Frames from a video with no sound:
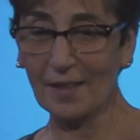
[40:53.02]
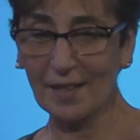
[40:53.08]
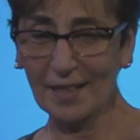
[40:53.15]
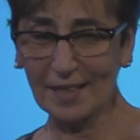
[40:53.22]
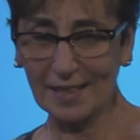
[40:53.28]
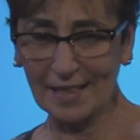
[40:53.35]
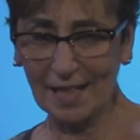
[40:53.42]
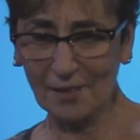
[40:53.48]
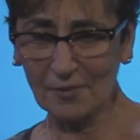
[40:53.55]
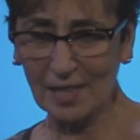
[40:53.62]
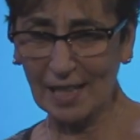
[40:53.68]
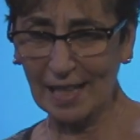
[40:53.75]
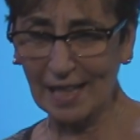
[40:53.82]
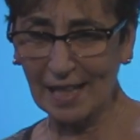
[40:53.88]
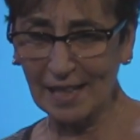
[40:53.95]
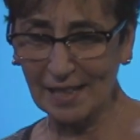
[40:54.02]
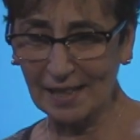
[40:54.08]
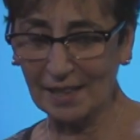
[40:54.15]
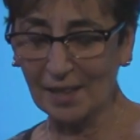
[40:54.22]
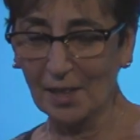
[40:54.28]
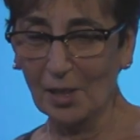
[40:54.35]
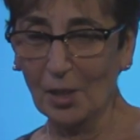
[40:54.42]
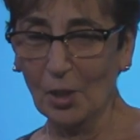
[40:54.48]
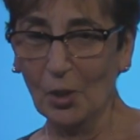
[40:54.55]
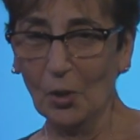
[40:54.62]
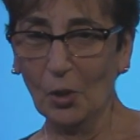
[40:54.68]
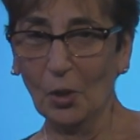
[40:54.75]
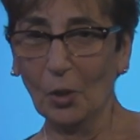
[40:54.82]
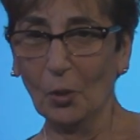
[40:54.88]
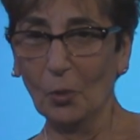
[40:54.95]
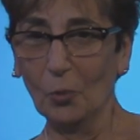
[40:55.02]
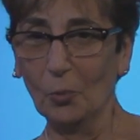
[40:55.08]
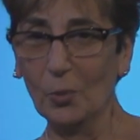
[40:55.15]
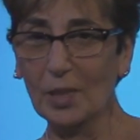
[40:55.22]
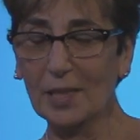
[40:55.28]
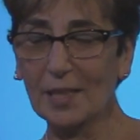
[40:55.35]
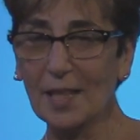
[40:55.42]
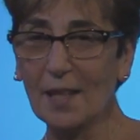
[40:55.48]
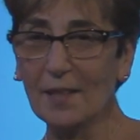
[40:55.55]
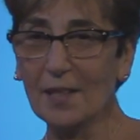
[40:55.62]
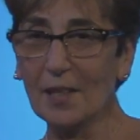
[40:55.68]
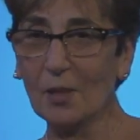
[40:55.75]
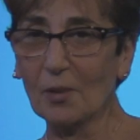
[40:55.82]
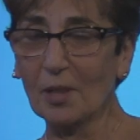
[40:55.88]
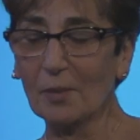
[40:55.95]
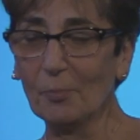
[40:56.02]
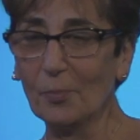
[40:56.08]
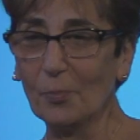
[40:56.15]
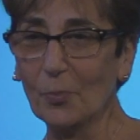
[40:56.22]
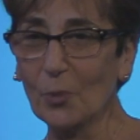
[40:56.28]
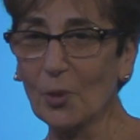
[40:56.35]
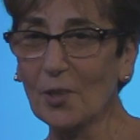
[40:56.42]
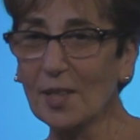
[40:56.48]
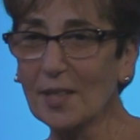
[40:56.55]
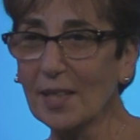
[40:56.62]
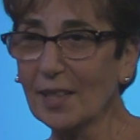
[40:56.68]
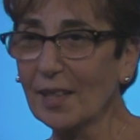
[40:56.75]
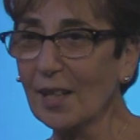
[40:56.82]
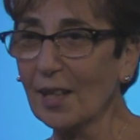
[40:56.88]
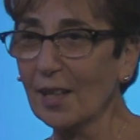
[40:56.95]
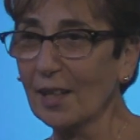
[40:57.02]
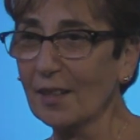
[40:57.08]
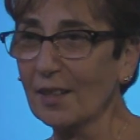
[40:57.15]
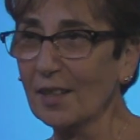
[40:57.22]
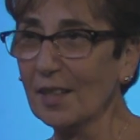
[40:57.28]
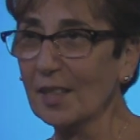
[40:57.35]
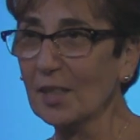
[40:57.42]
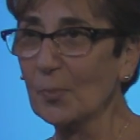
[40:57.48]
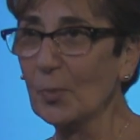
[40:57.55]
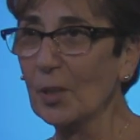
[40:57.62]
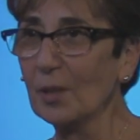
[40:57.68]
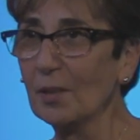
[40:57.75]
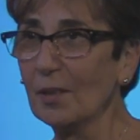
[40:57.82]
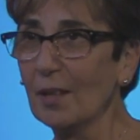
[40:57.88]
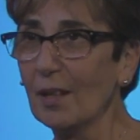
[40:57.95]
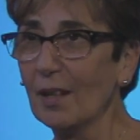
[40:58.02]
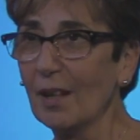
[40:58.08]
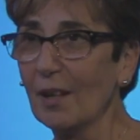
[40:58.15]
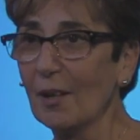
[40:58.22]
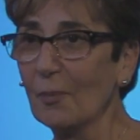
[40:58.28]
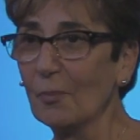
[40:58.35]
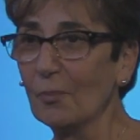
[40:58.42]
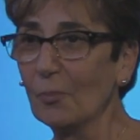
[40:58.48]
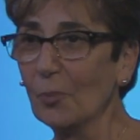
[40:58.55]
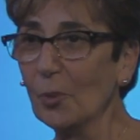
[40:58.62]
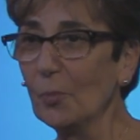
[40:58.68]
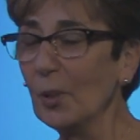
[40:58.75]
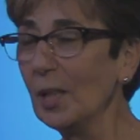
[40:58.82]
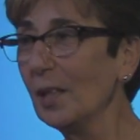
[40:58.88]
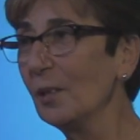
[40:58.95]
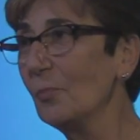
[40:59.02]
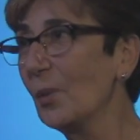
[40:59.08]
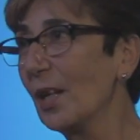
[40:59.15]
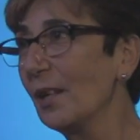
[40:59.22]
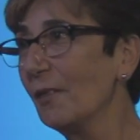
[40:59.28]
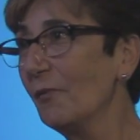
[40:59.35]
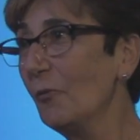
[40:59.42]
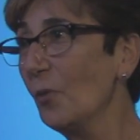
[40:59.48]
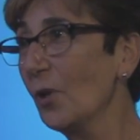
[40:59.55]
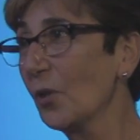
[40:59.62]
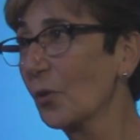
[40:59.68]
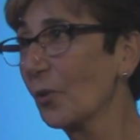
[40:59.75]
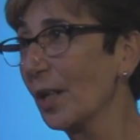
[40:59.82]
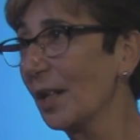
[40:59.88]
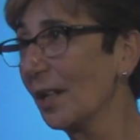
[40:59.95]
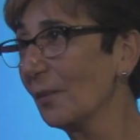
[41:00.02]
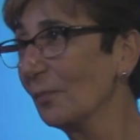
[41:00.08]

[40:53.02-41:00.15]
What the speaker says: think it's after 80, we send out a birthday card that has been prepared by a fourth grader.